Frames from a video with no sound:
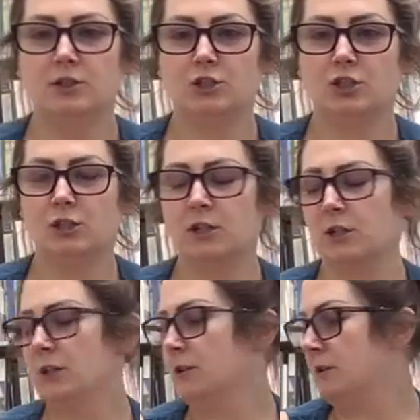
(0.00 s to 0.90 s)

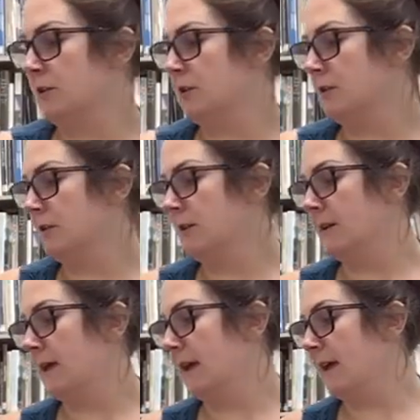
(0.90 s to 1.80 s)
sugar,
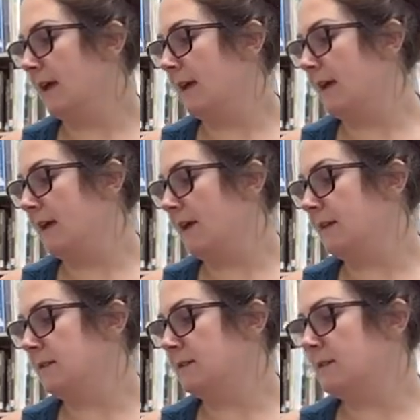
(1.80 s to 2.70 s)

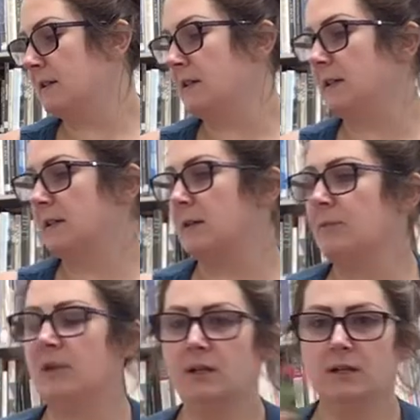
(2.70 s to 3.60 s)
and
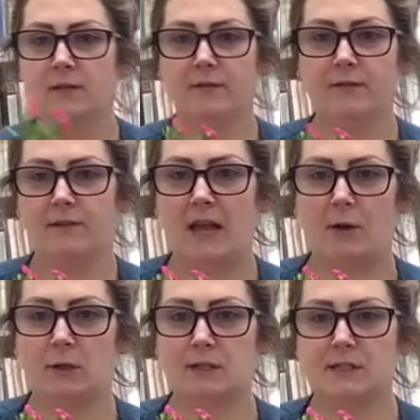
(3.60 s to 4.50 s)
some
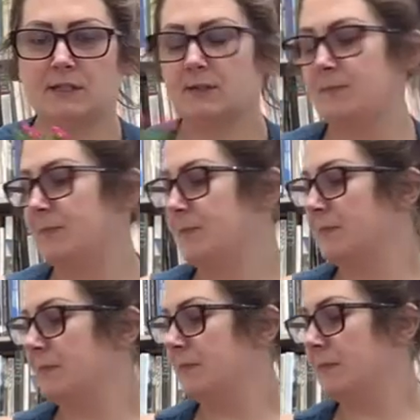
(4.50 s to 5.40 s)
flowers.
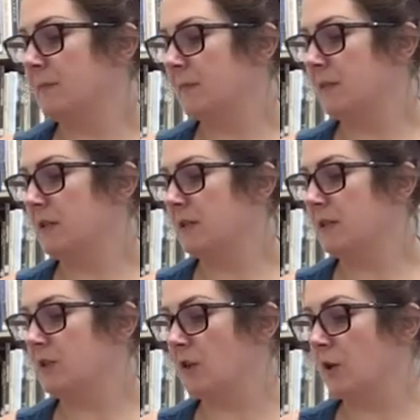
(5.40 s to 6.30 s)

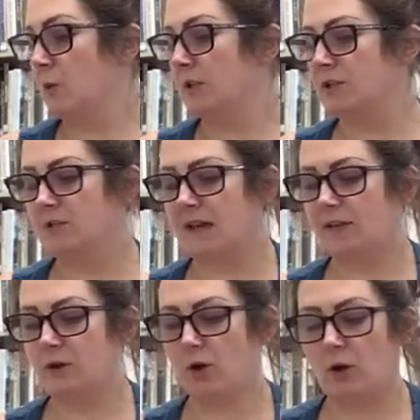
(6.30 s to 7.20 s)
So once you
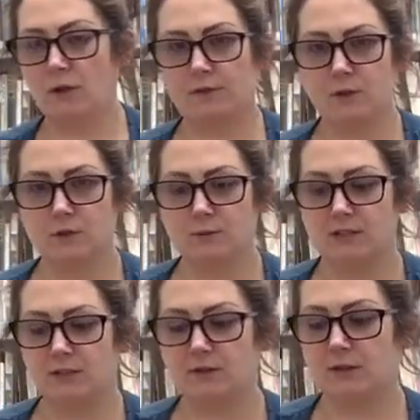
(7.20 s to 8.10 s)
gather all of those
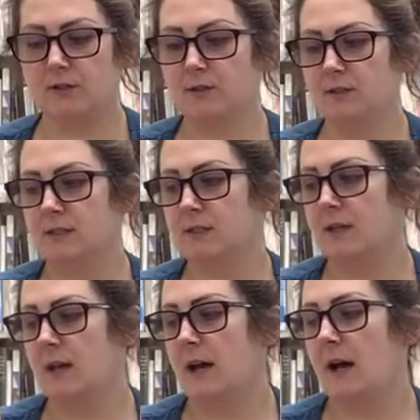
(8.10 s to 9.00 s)
materials,
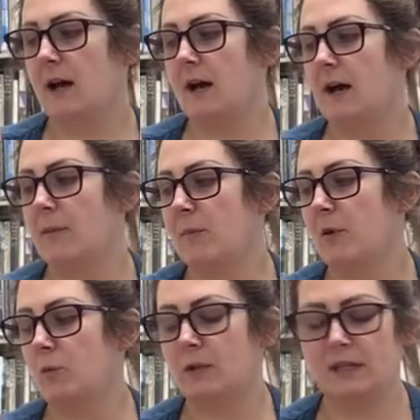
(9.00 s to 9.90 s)

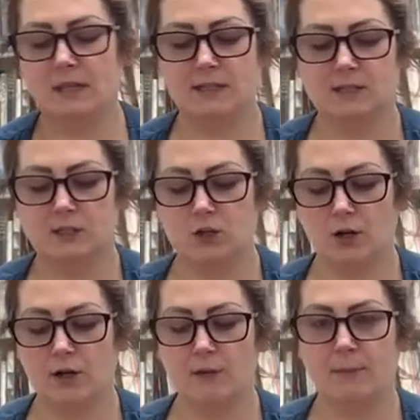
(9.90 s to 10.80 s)
we can
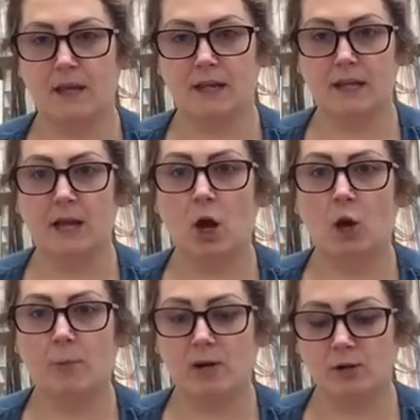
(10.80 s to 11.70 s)
start making
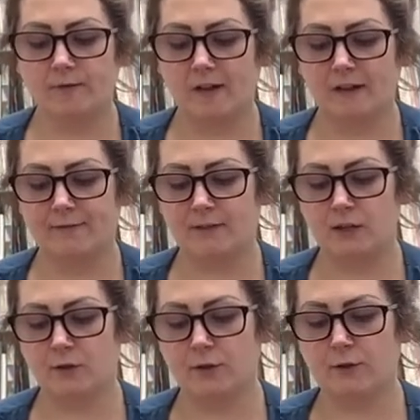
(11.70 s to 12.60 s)
our butterfly
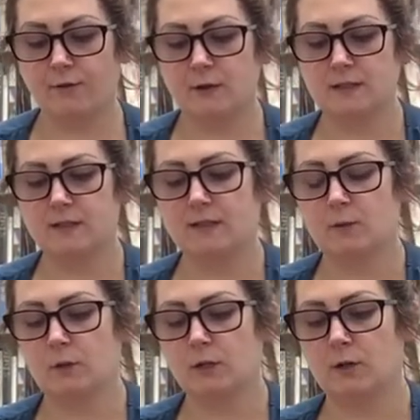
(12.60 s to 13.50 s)
feeder. The first thing
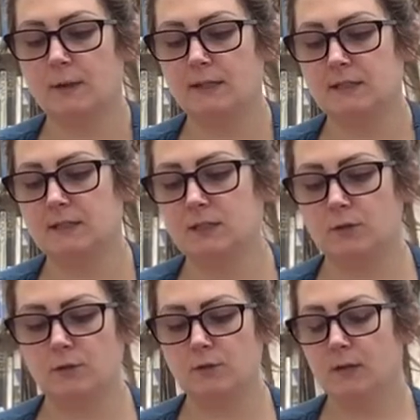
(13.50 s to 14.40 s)
that we're going to
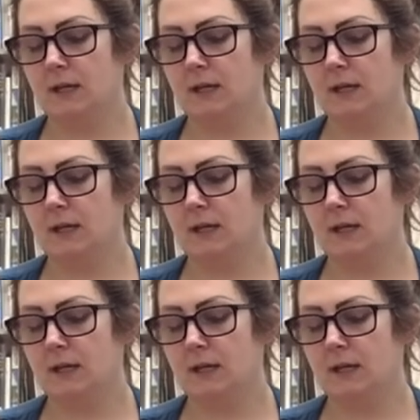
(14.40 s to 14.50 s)
do